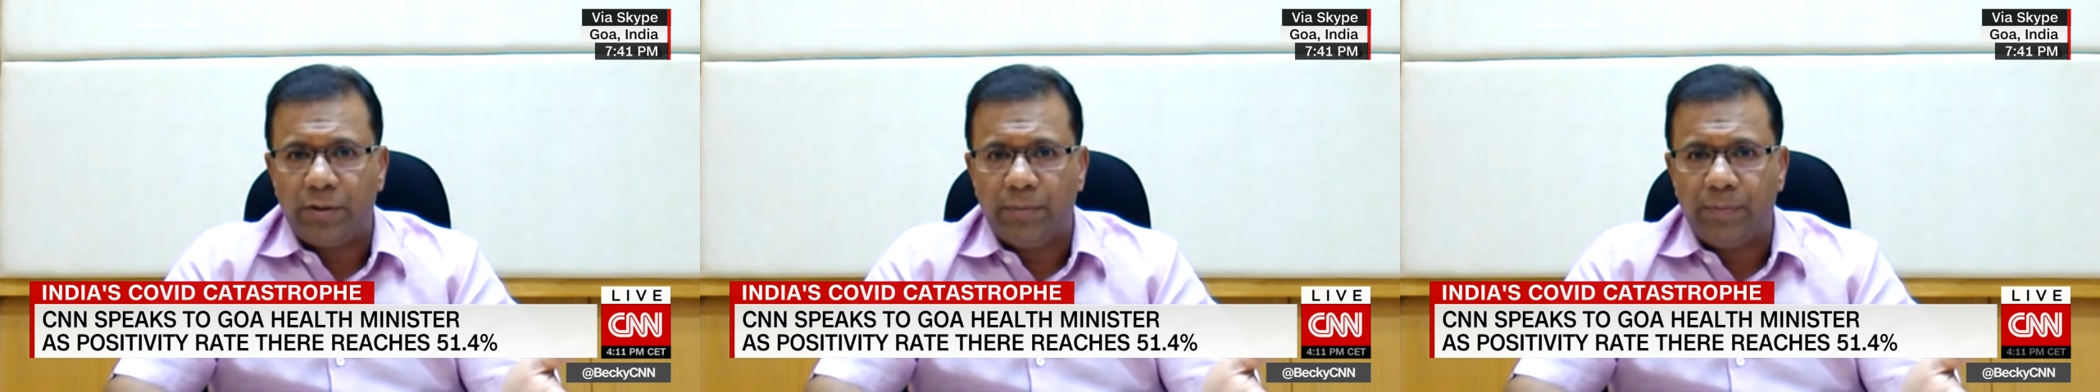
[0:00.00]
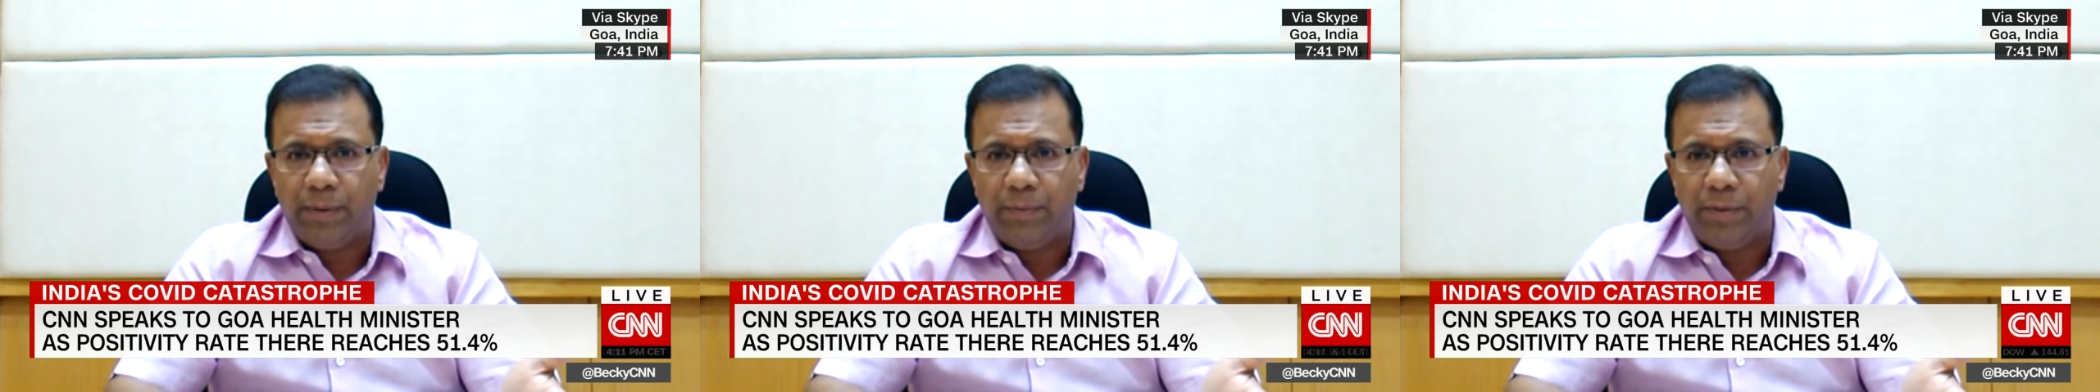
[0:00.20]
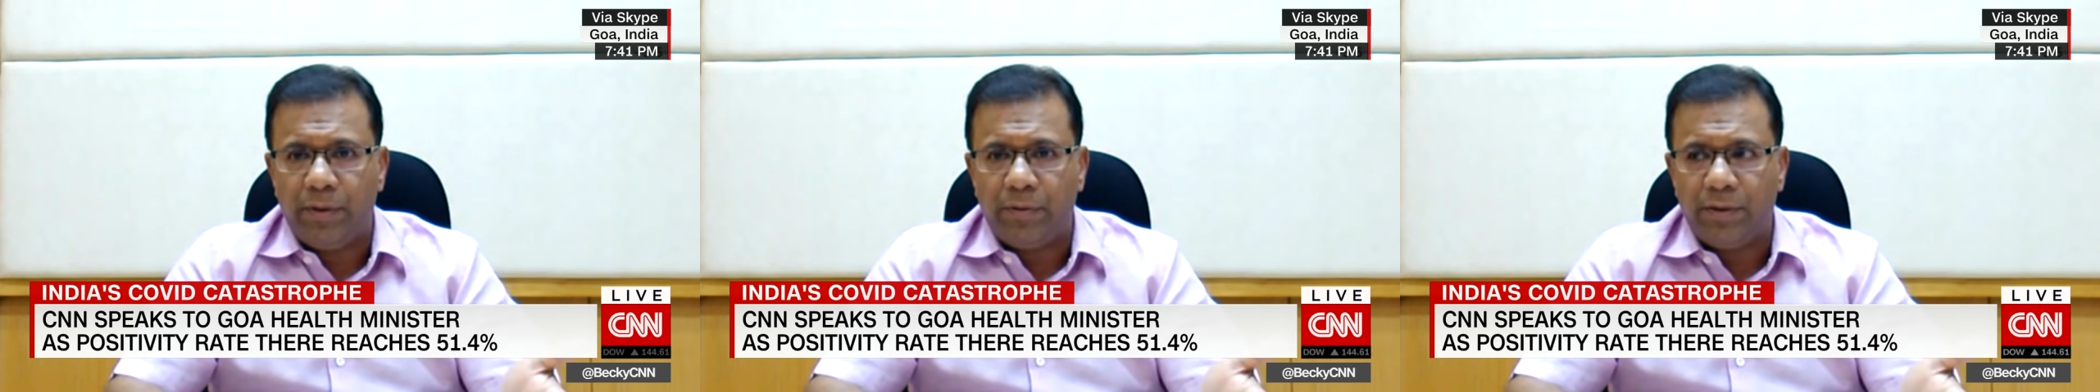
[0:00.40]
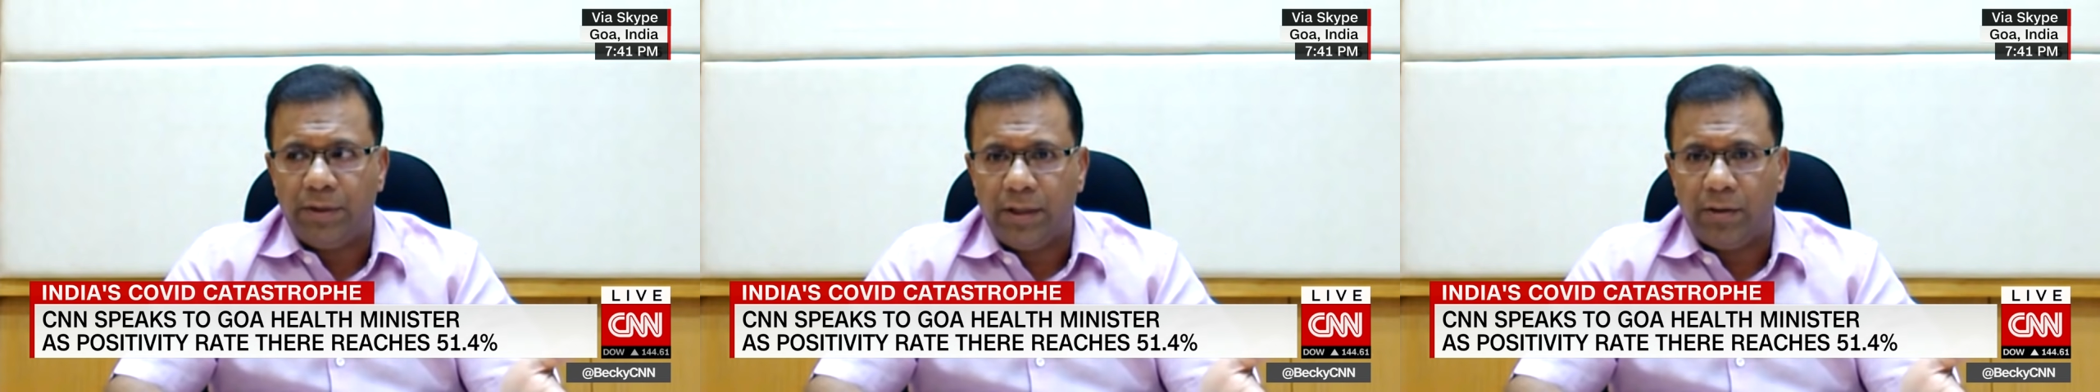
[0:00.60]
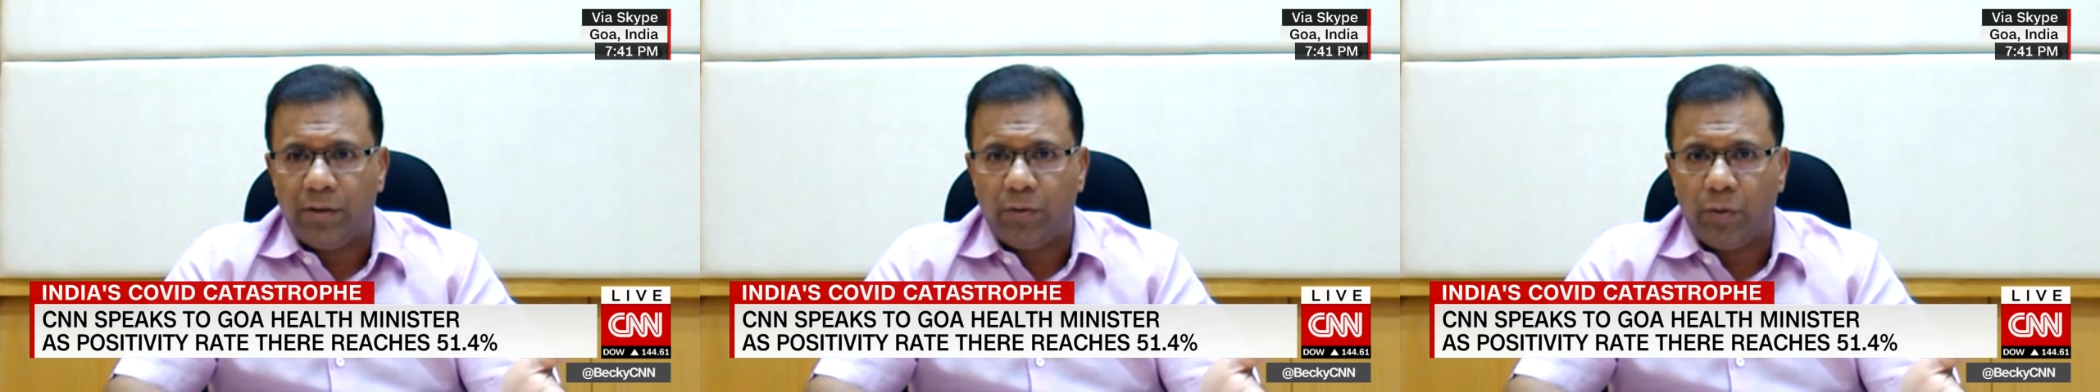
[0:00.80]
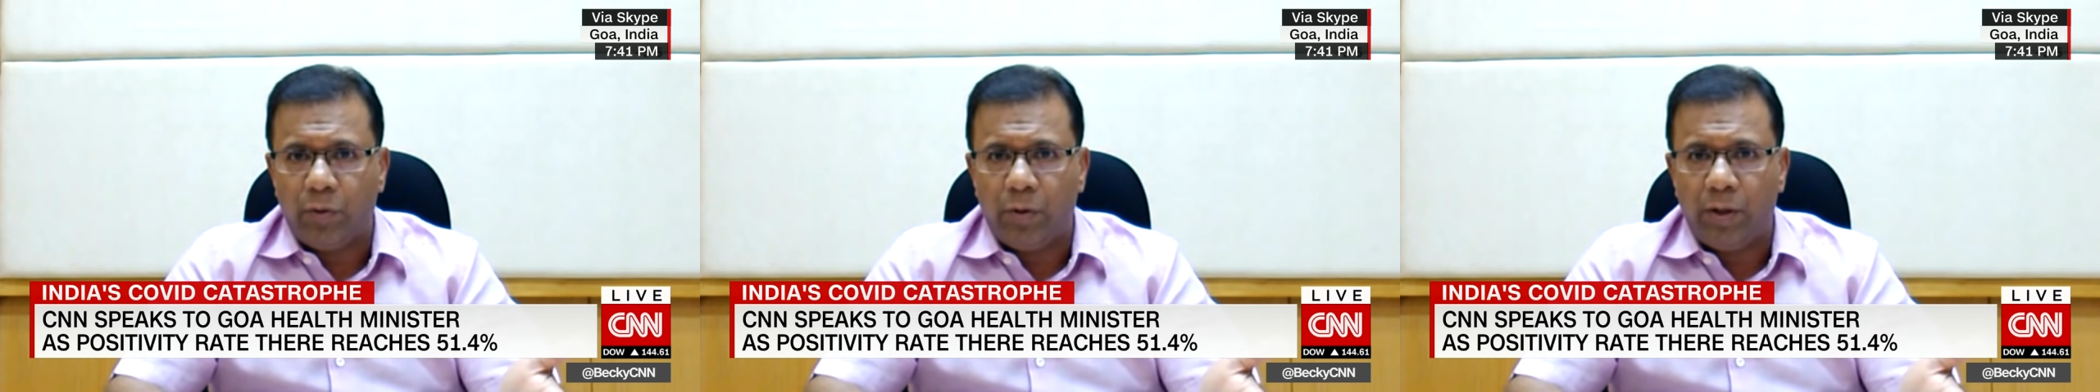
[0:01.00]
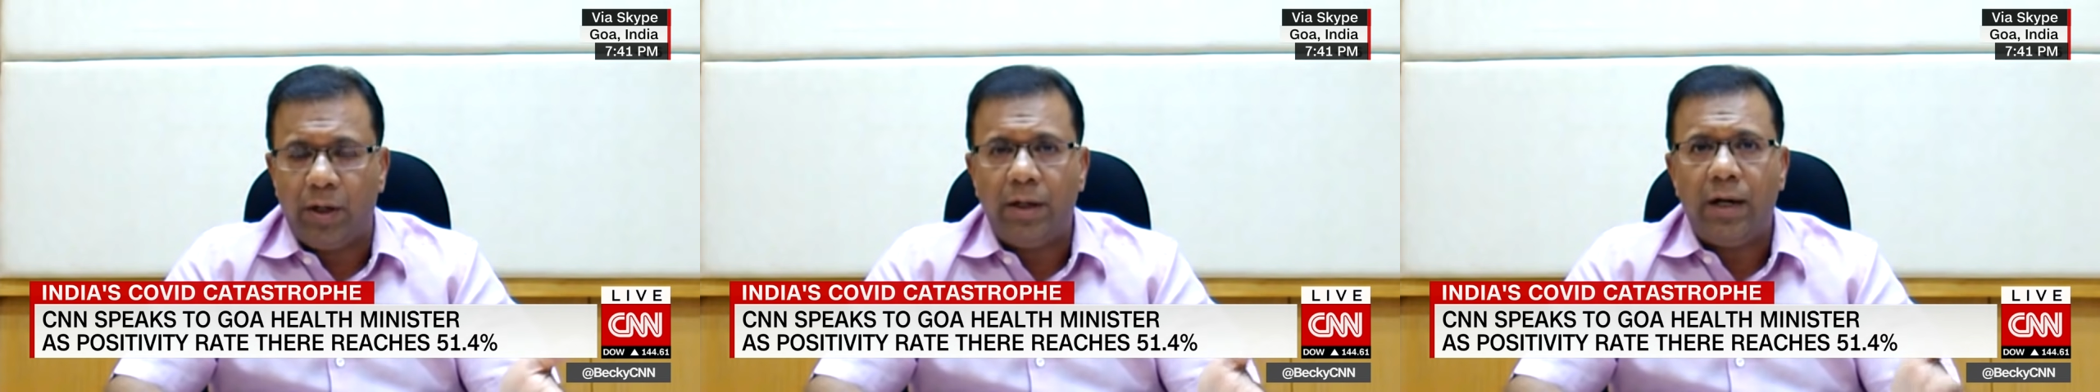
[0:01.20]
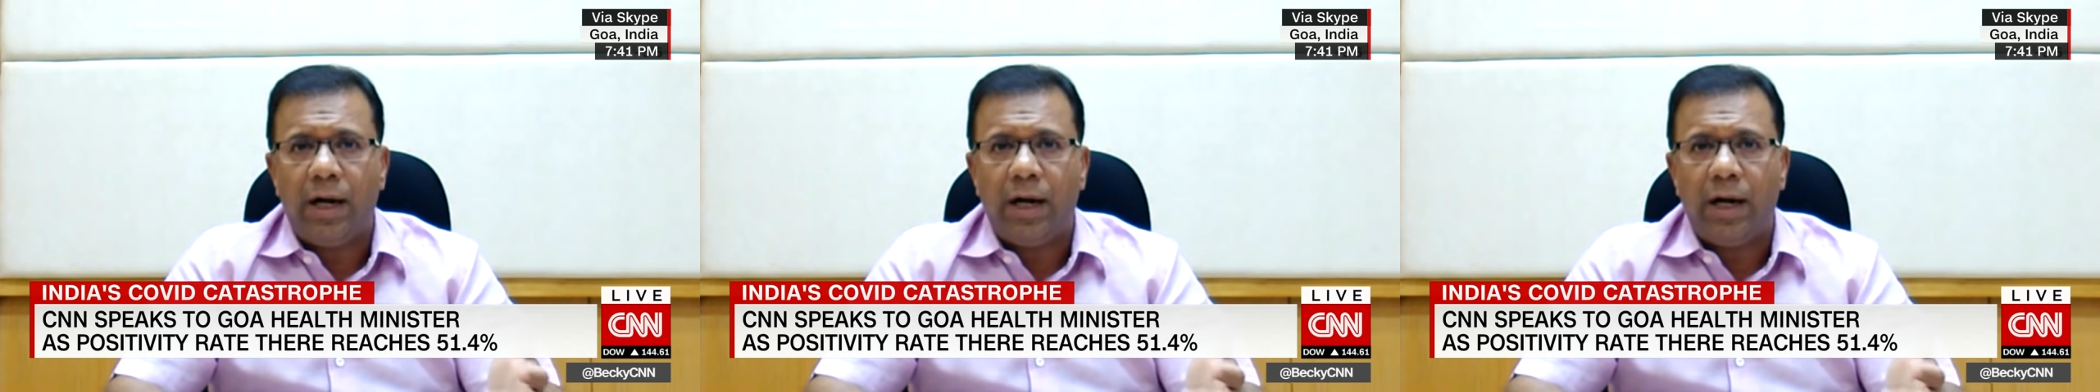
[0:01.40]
the people of the state of Goa.